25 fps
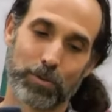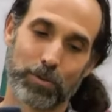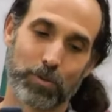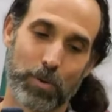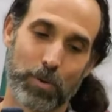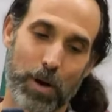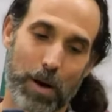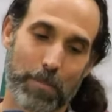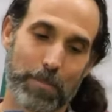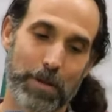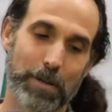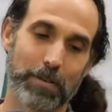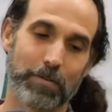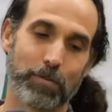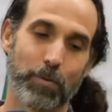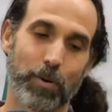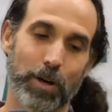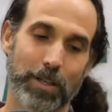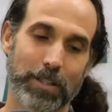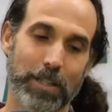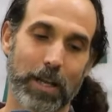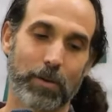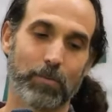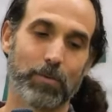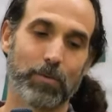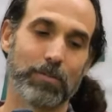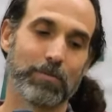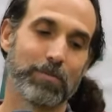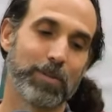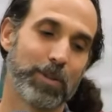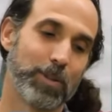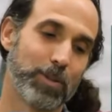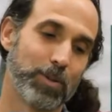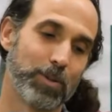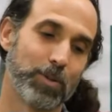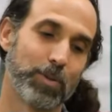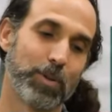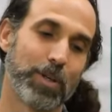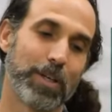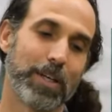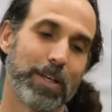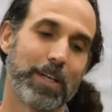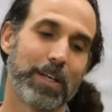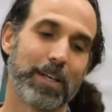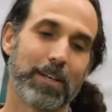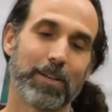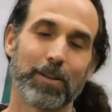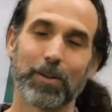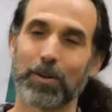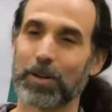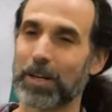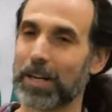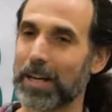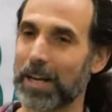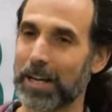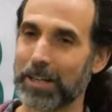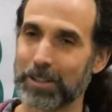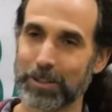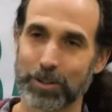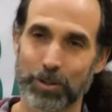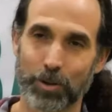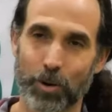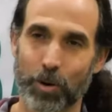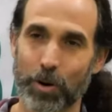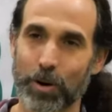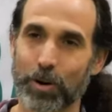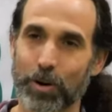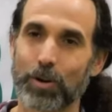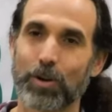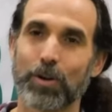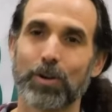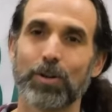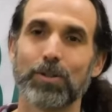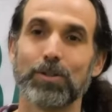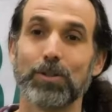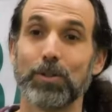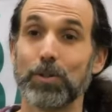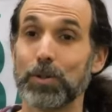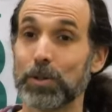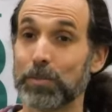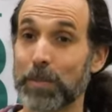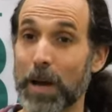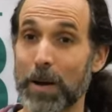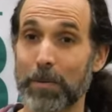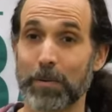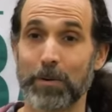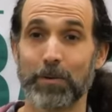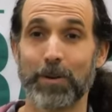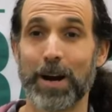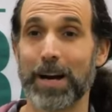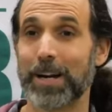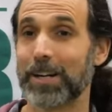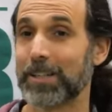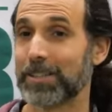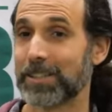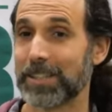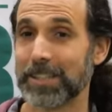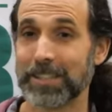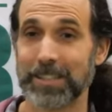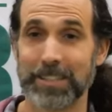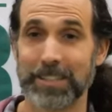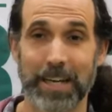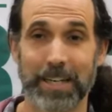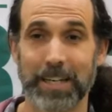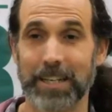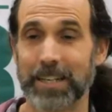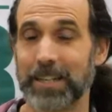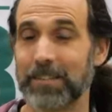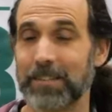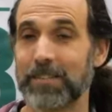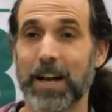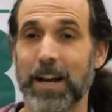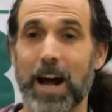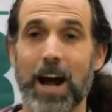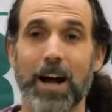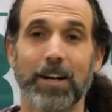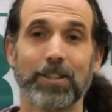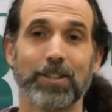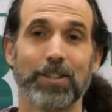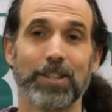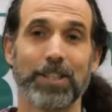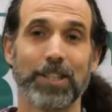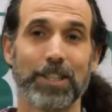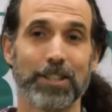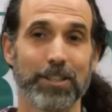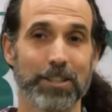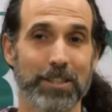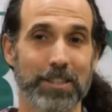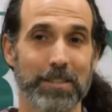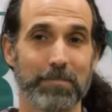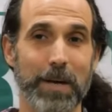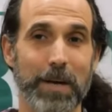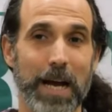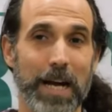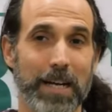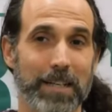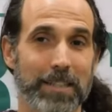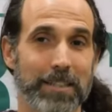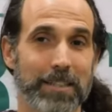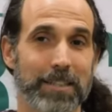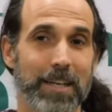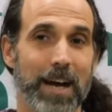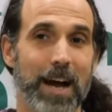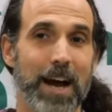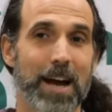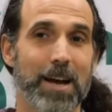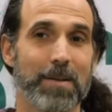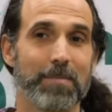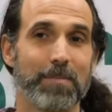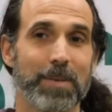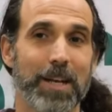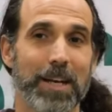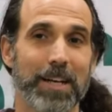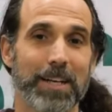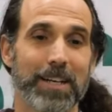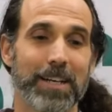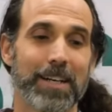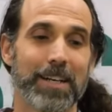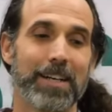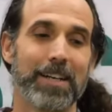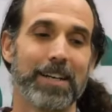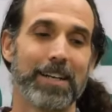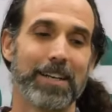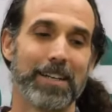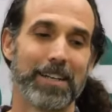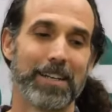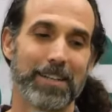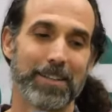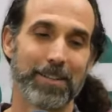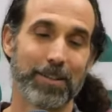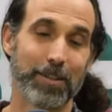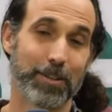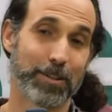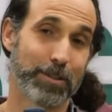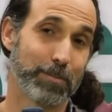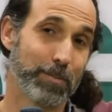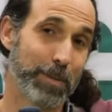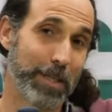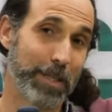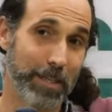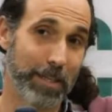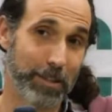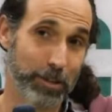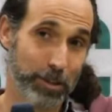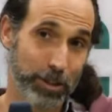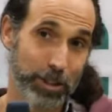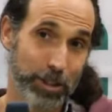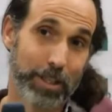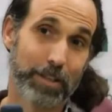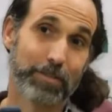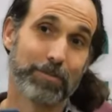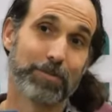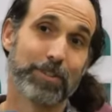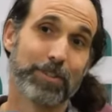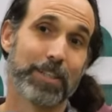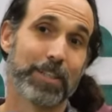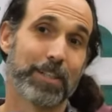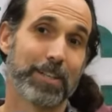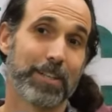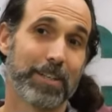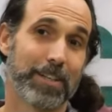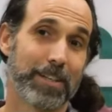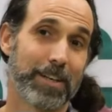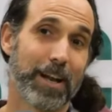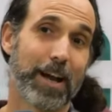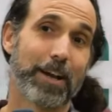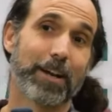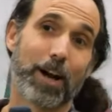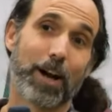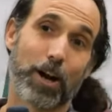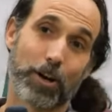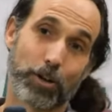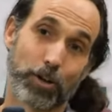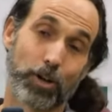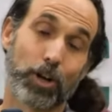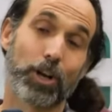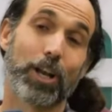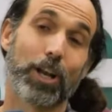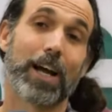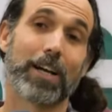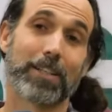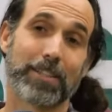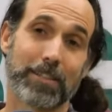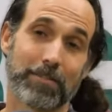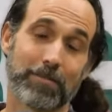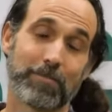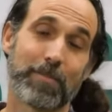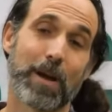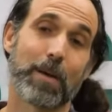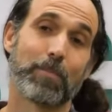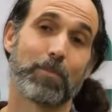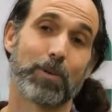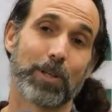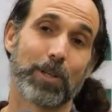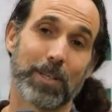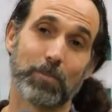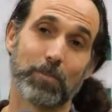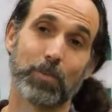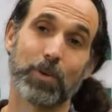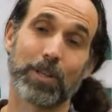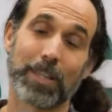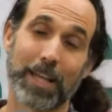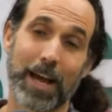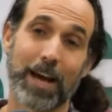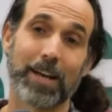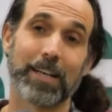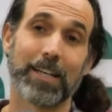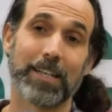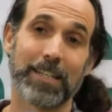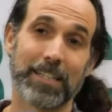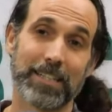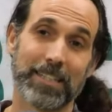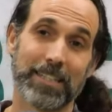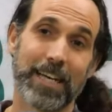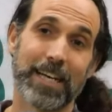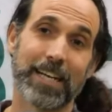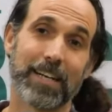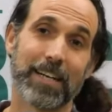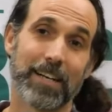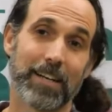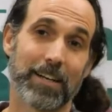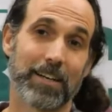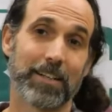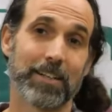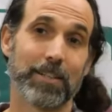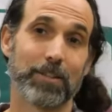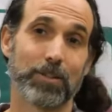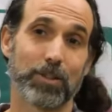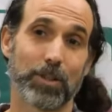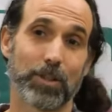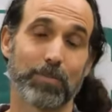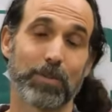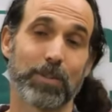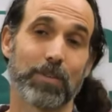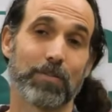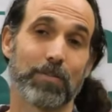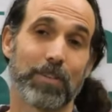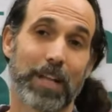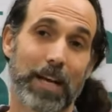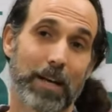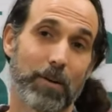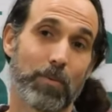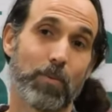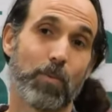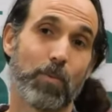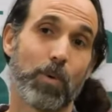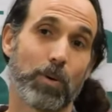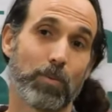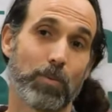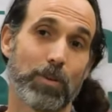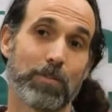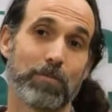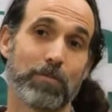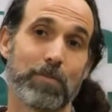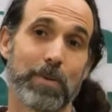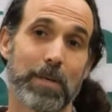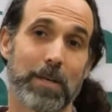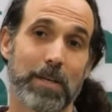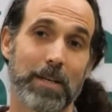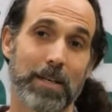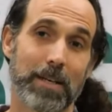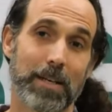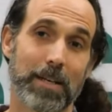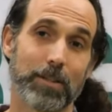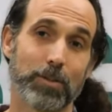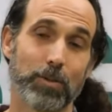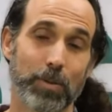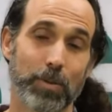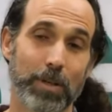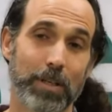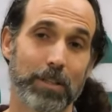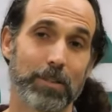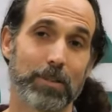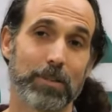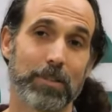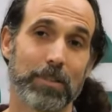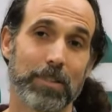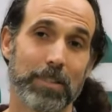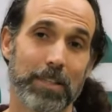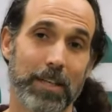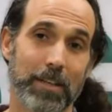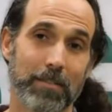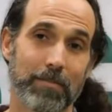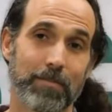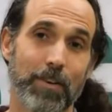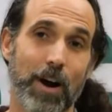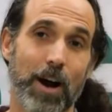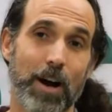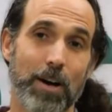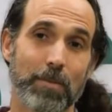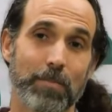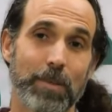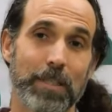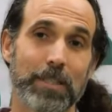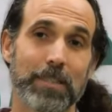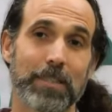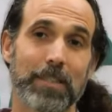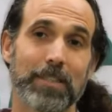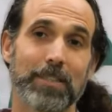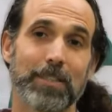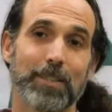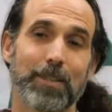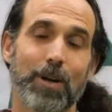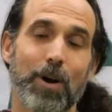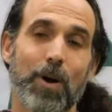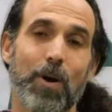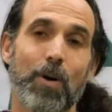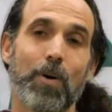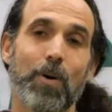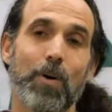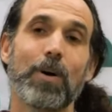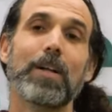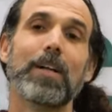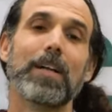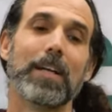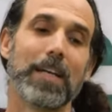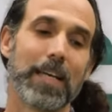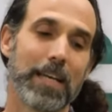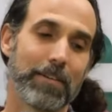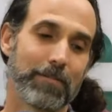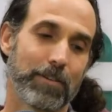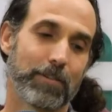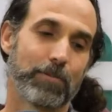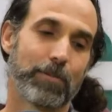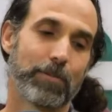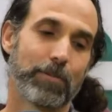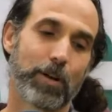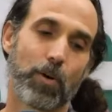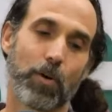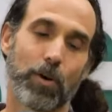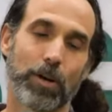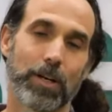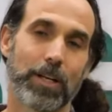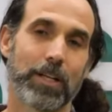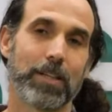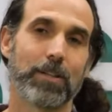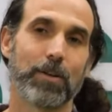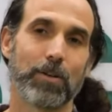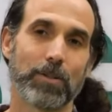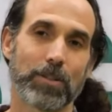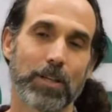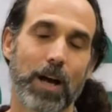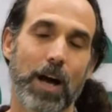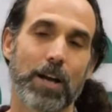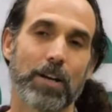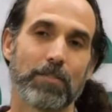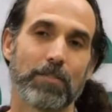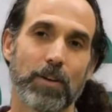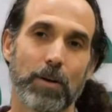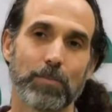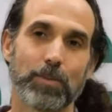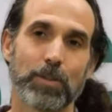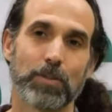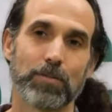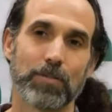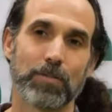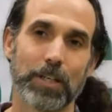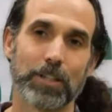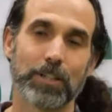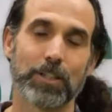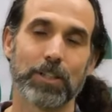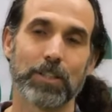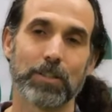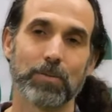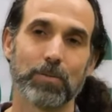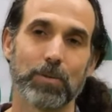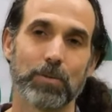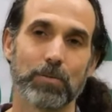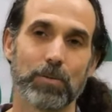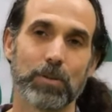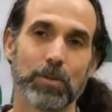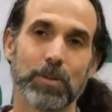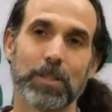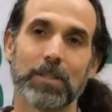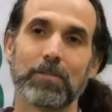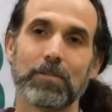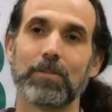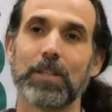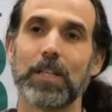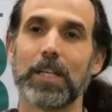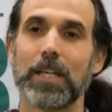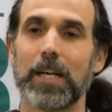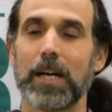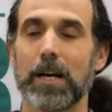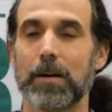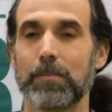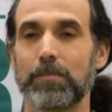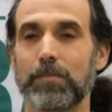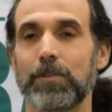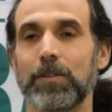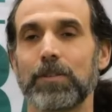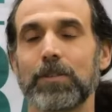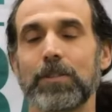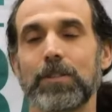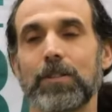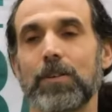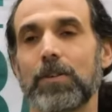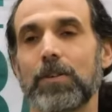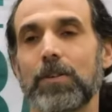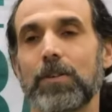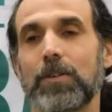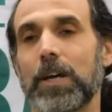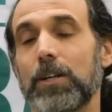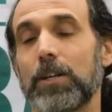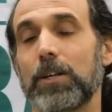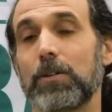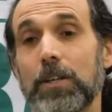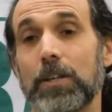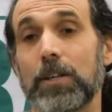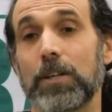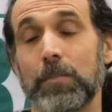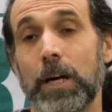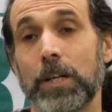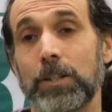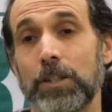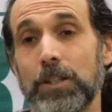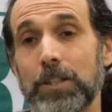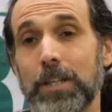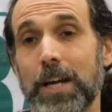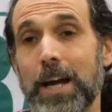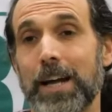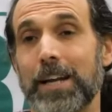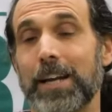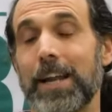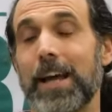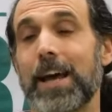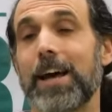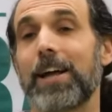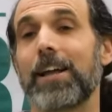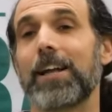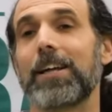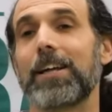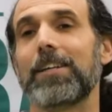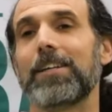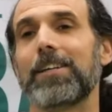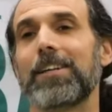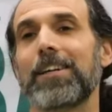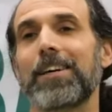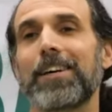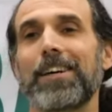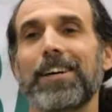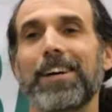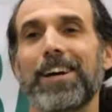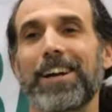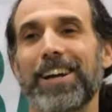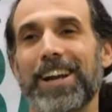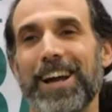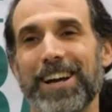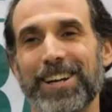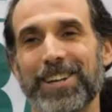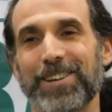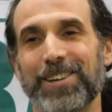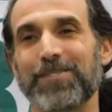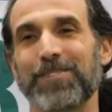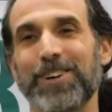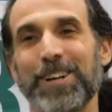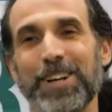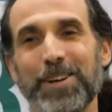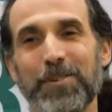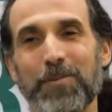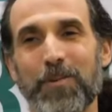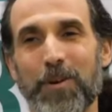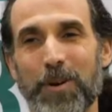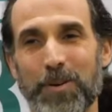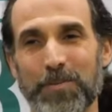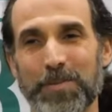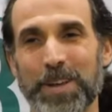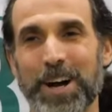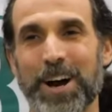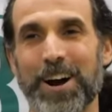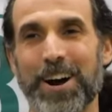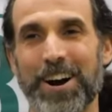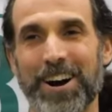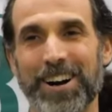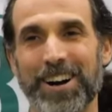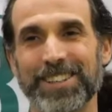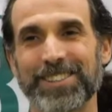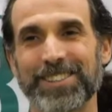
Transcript: through a bit of work that we've been doing, looking at historical newspaper records extending even 100 years back in time, like, there's been a shift in like our collective memory without any data in terms of like what we've been doing to the environment. And so even recording those kind of observations would be really helpful. So thank you very much. And Helen, like, you really warmed